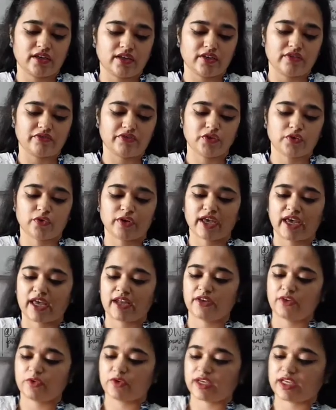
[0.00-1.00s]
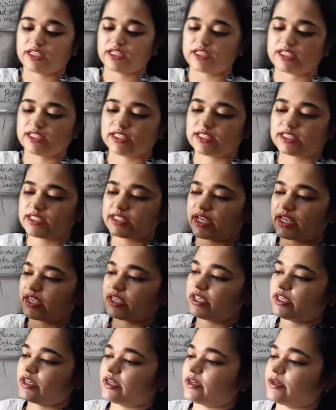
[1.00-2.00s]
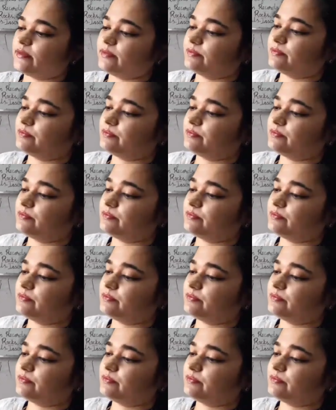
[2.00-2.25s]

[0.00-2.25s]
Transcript: If you can just check here.